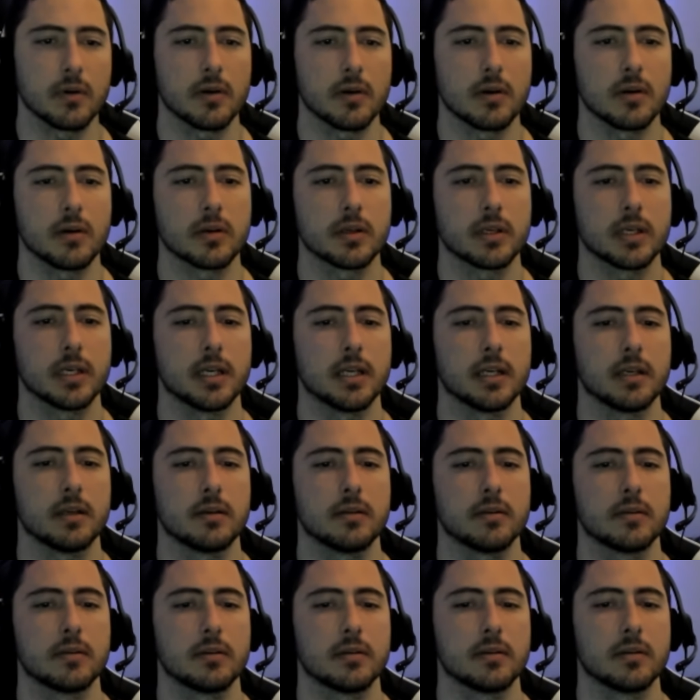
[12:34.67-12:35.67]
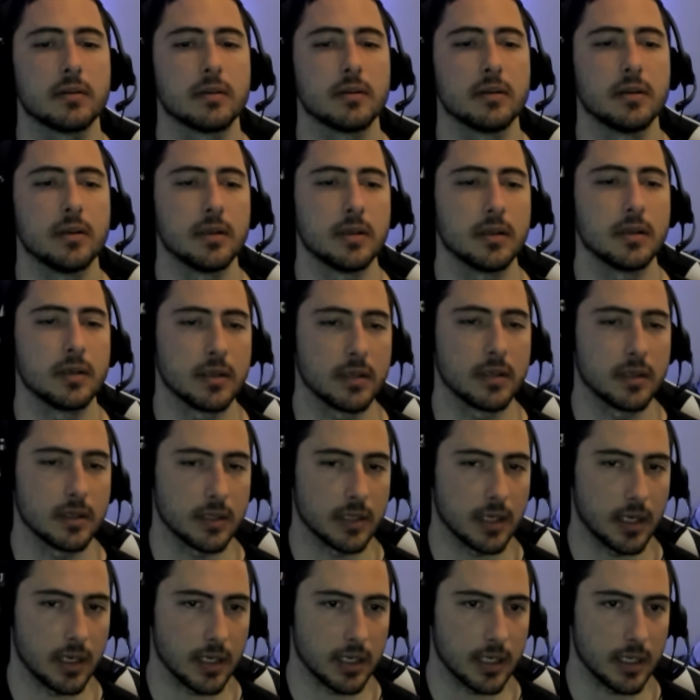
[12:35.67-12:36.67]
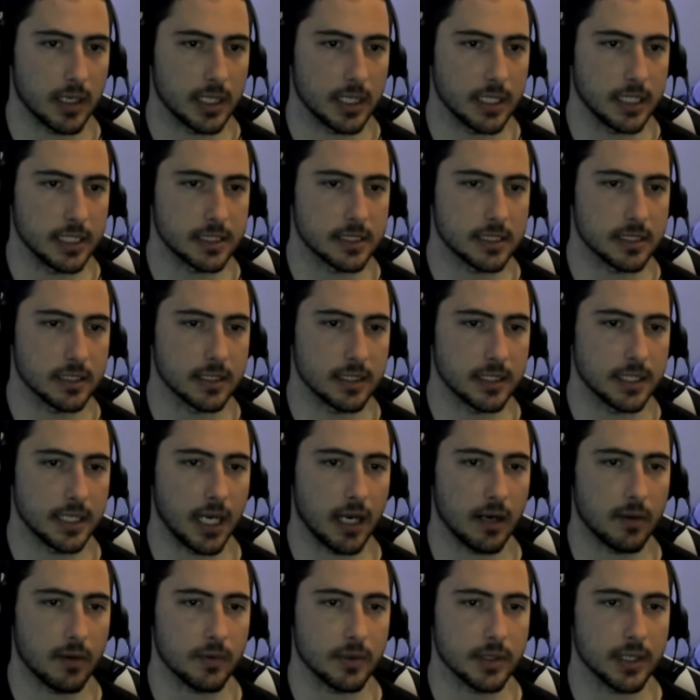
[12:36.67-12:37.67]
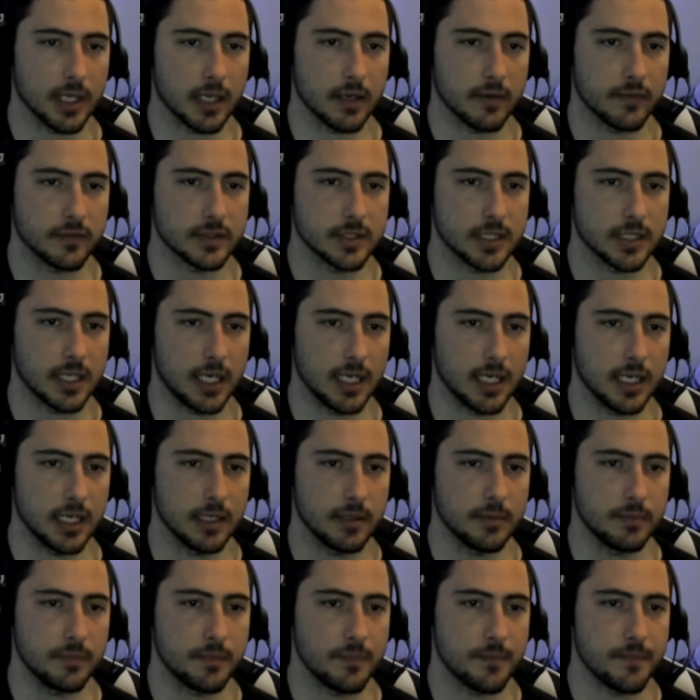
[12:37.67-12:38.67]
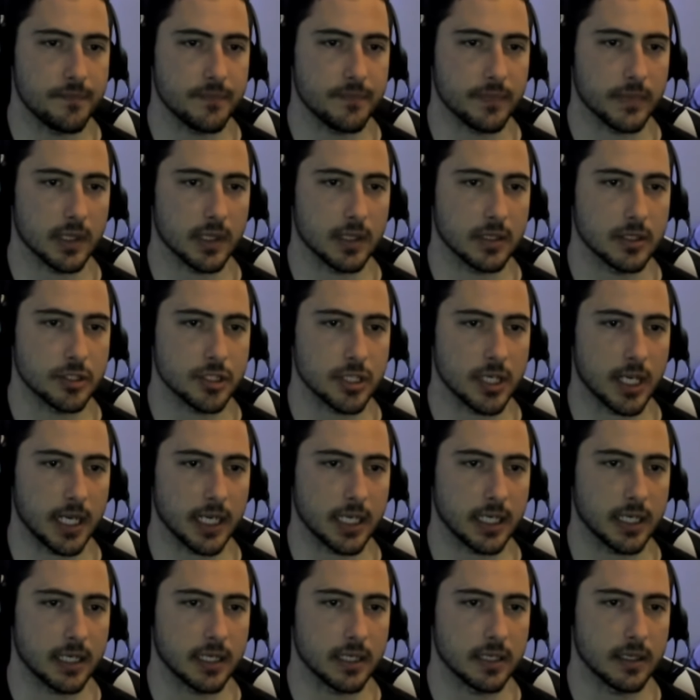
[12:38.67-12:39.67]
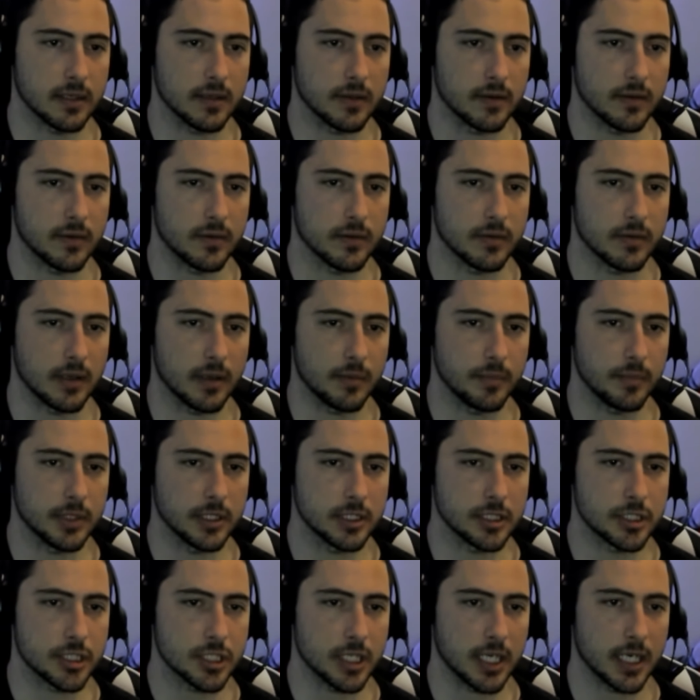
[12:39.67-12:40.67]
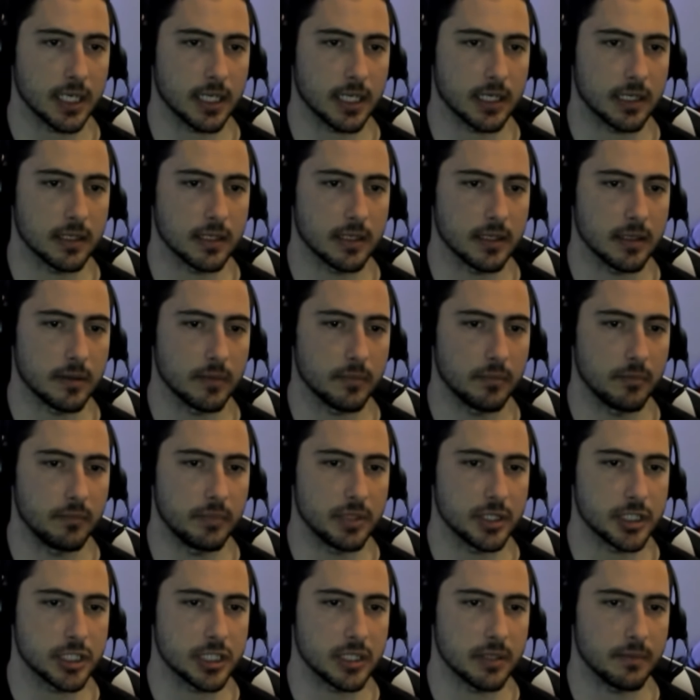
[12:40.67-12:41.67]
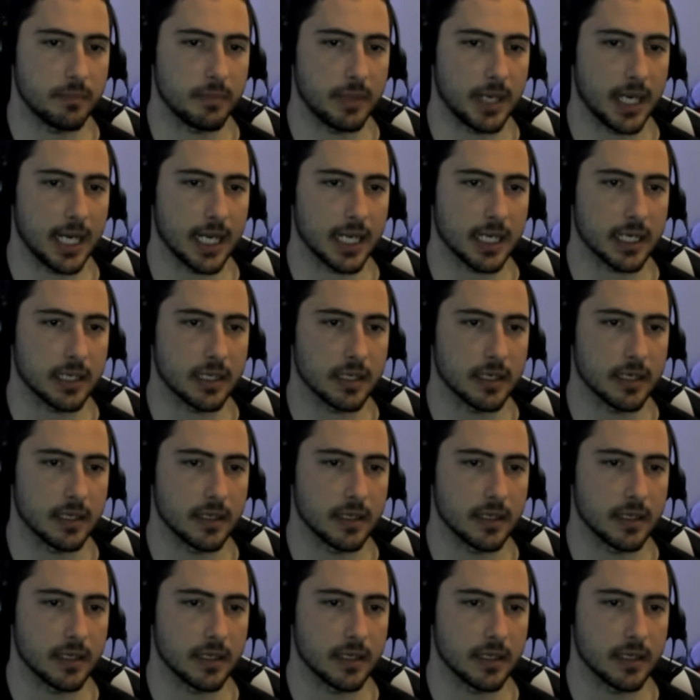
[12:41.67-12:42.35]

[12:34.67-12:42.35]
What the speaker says: Okay. I need to not run out of time. Check. Check. Bishop back.